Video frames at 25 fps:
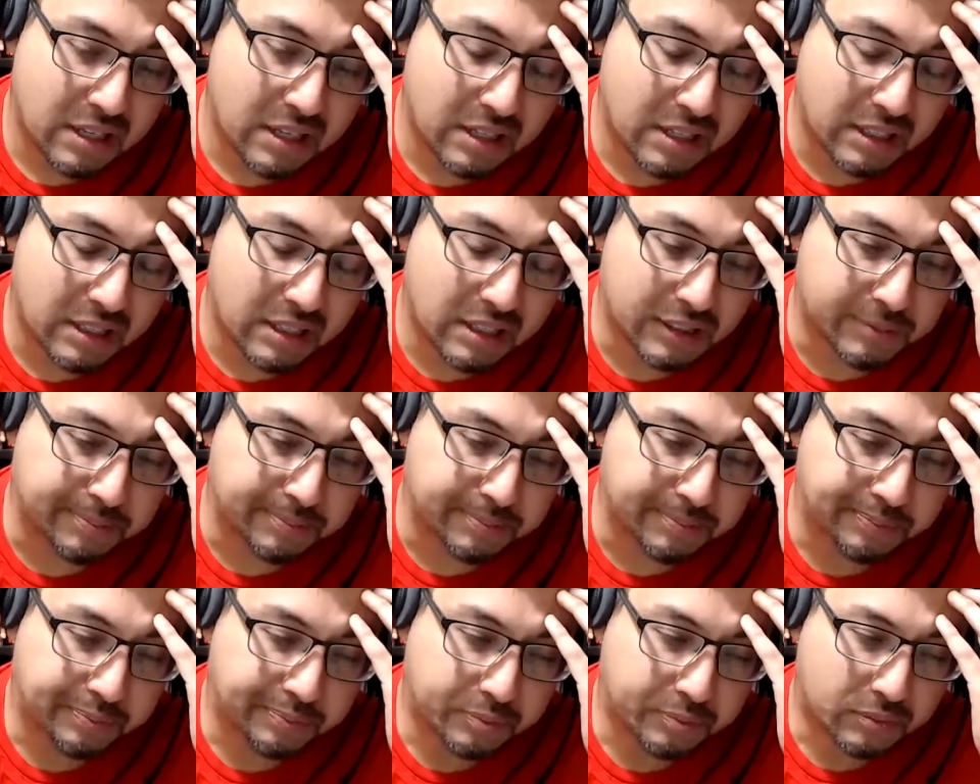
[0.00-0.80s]

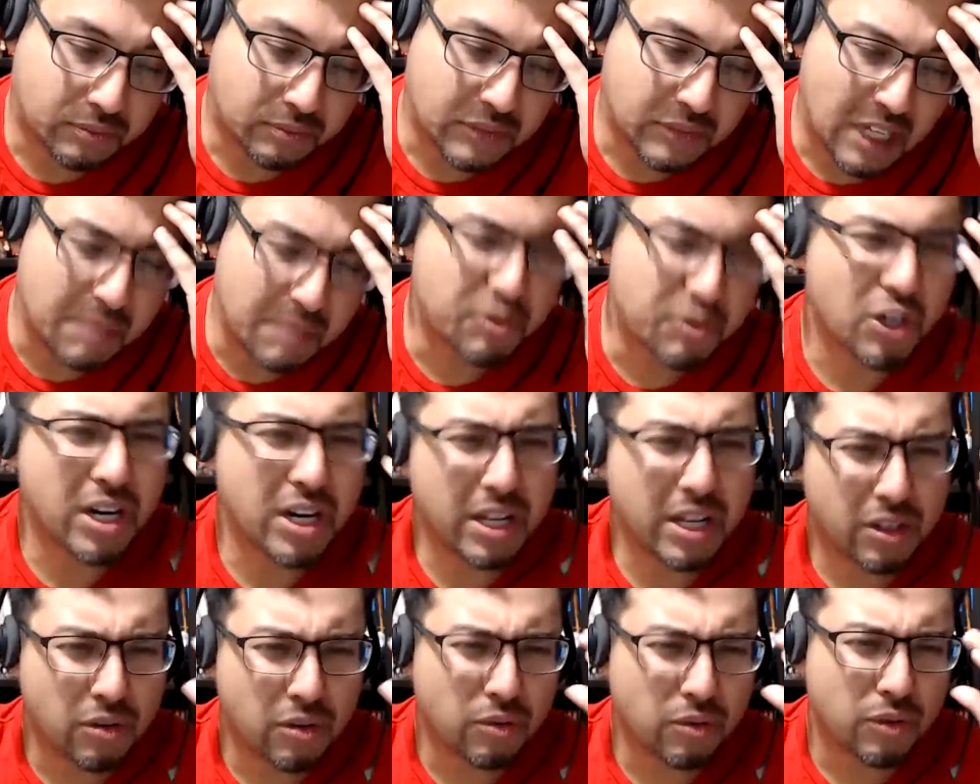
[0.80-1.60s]
Um, I'm
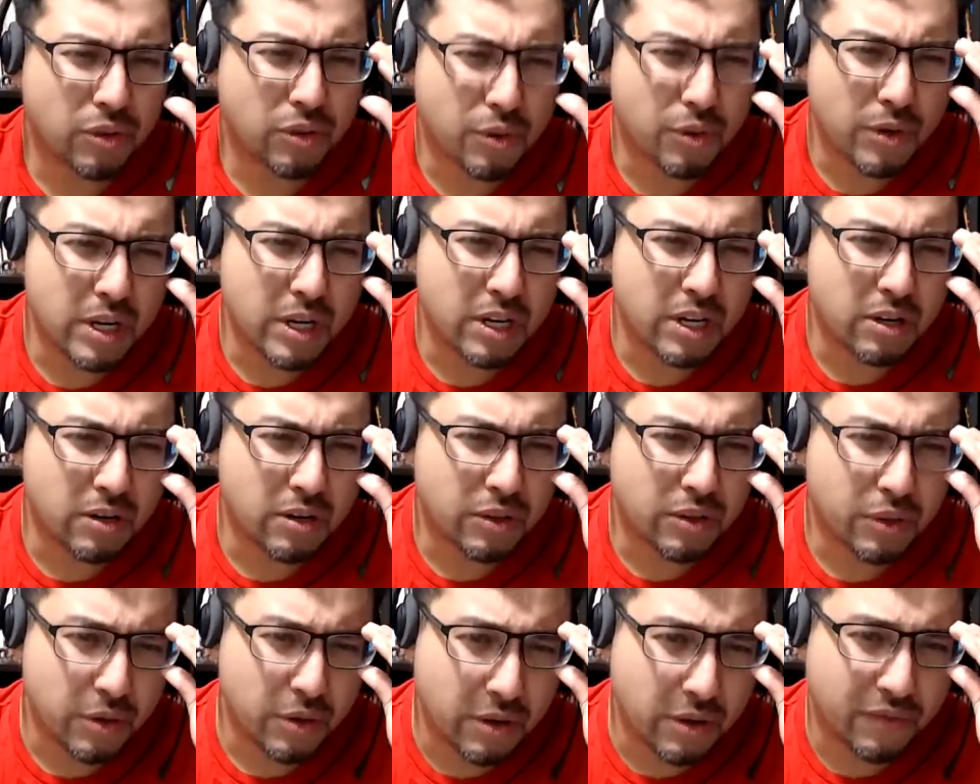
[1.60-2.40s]
trying to do three or
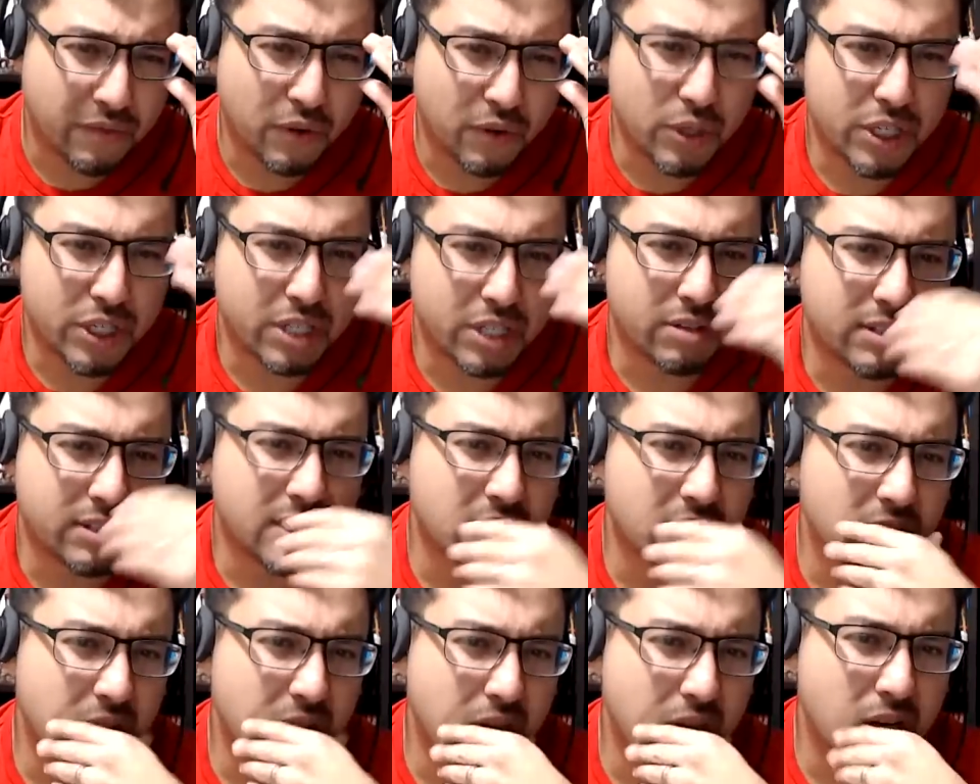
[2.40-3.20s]
three or four shows
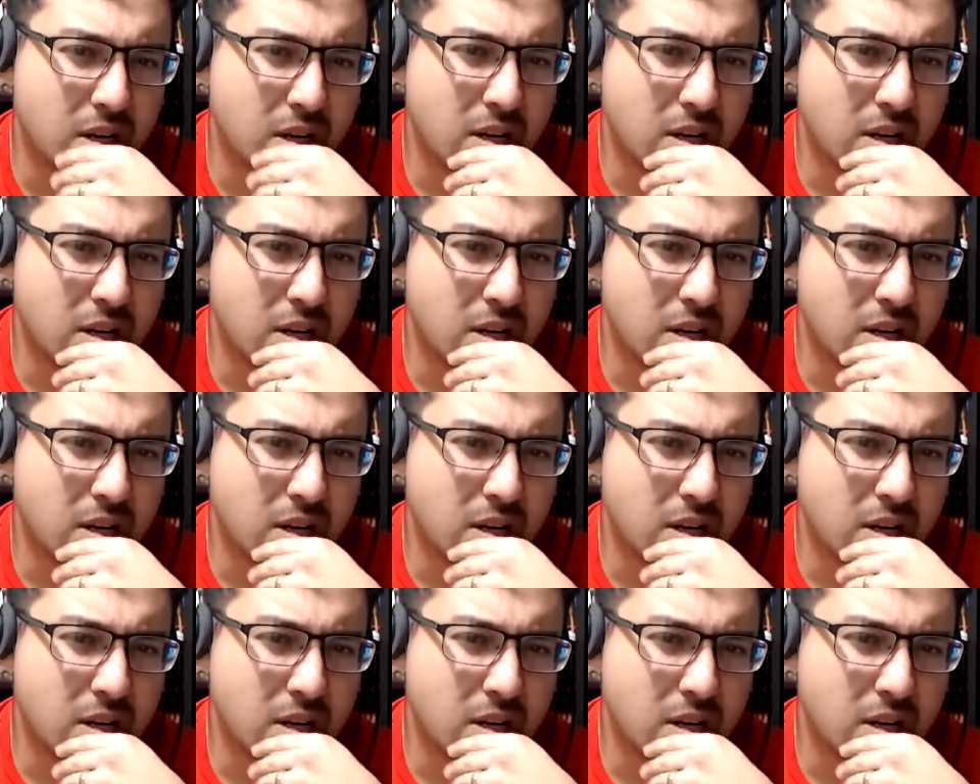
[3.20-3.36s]
this year.